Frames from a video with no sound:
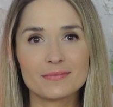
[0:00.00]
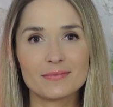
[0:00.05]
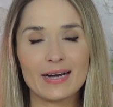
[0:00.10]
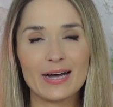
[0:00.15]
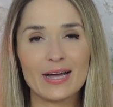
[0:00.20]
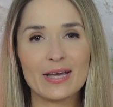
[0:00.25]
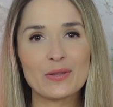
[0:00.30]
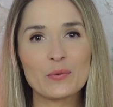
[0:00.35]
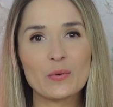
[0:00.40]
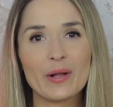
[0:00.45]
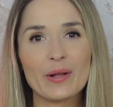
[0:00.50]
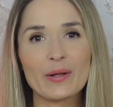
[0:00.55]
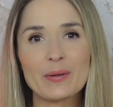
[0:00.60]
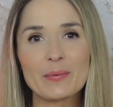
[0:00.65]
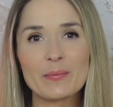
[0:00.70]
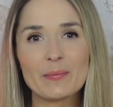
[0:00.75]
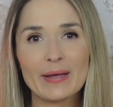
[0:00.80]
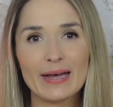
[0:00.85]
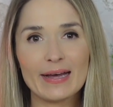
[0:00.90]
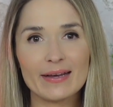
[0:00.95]
Hi and
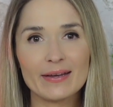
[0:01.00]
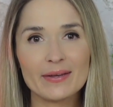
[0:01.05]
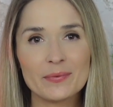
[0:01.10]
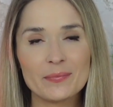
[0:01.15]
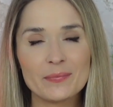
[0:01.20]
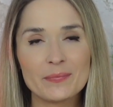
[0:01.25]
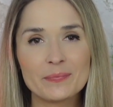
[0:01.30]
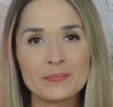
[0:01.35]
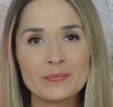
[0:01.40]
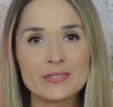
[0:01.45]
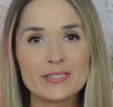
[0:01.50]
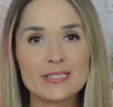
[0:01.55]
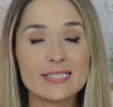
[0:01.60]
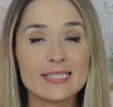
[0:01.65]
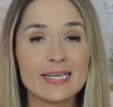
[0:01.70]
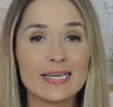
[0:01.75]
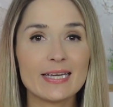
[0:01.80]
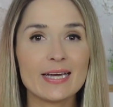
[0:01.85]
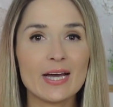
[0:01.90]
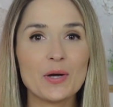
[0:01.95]
welcome back.
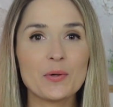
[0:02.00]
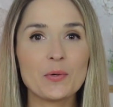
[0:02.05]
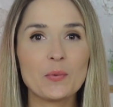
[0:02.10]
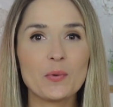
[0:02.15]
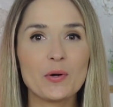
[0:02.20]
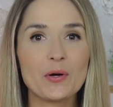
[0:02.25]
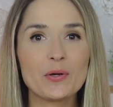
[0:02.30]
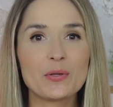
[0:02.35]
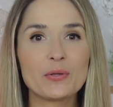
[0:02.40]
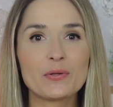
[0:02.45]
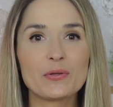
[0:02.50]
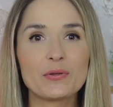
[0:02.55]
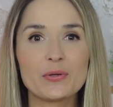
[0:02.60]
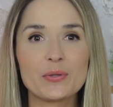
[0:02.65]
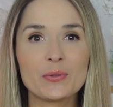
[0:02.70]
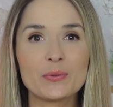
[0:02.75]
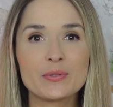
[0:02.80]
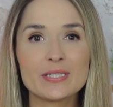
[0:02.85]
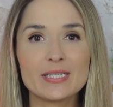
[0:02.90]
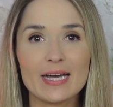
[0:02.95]
Today I will walk you
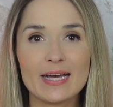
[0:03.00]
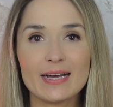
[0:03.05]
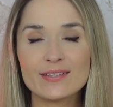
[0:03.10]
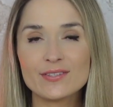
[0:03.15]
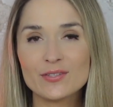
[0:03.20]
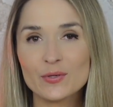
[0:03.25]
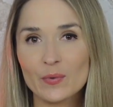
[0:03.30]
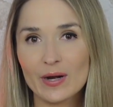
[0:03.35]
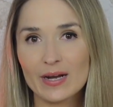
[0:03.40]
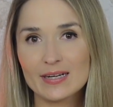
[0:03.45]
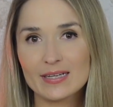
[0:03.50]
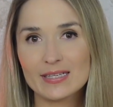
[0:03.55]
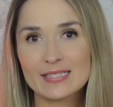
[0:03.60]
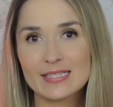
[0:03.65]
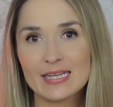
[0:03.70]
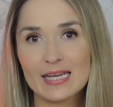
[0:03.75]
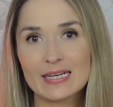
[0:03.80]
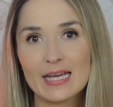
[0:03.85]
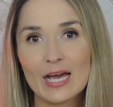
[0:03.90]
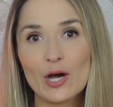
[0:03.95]
through tax credits
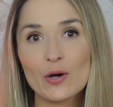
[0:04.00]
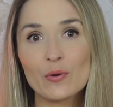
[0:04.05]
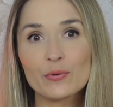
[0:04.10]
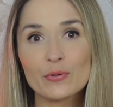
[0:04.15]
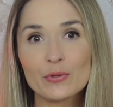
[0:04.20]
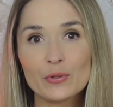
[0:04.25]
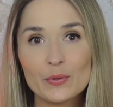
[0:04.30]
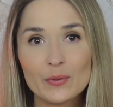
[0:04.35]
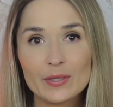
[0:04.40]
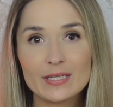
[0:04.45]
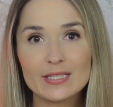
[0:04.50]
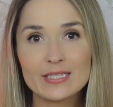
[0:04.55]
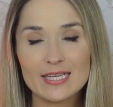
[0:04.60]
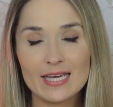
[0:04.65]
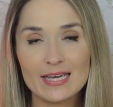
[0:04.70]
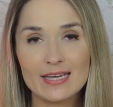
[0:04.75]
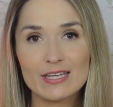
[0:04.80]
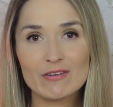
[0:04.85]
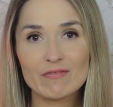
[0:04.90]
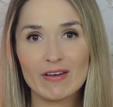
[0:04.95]
and how you can
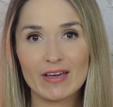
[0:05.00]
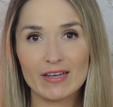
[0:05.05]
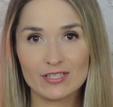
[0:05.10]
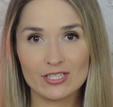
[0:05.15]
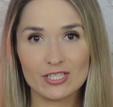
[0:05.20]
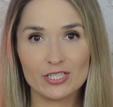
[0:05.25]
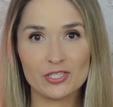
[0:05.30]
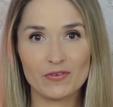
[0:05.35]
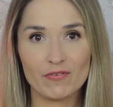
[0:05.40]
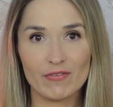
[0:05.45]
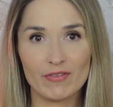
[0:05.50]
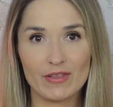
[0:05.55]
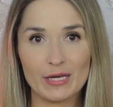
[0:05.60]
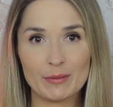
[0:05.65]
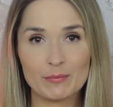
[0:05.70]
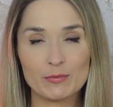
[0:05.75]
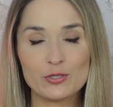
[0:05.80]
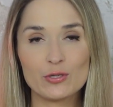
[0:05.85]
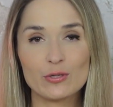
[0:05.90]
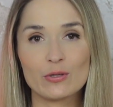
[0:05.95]
take advantage of
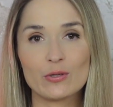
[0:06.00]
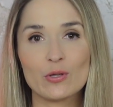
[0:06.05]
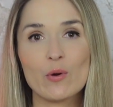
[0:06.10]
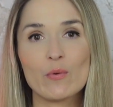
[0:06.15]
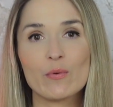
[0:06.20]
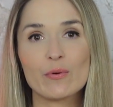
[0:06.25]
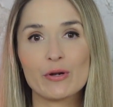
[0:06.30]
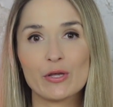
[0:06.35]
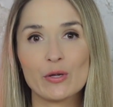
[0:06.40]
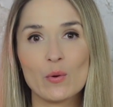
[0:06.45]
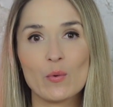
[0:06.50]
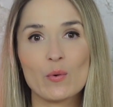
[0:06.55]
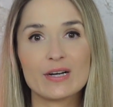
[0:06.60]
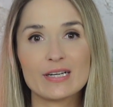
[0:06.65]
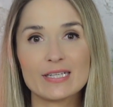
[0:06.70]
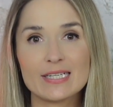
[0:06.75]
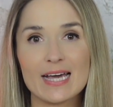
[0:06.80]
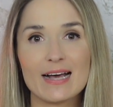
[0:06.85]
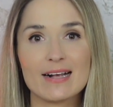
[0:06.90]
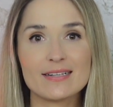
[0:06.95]
them to lower your
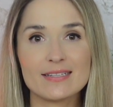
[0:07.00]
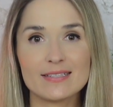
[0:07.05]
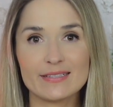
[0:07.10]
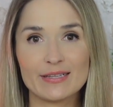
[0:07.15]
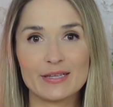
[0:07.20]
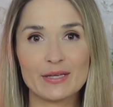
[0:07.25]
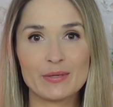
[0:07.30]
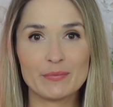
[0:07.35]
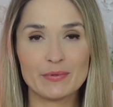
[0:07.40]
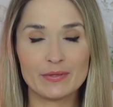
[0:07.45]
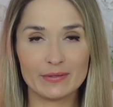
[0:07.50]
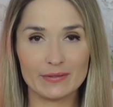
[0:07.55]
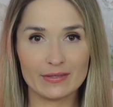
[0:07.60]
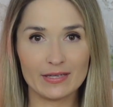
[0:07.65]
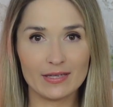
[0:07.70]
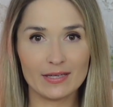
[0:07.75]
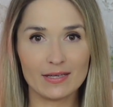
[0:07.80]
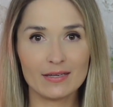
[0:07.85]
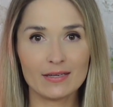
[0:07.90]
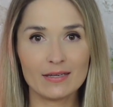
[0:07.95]
tax
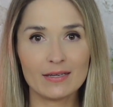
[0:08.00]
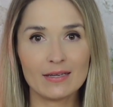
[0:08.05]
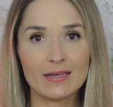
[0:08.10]
liability.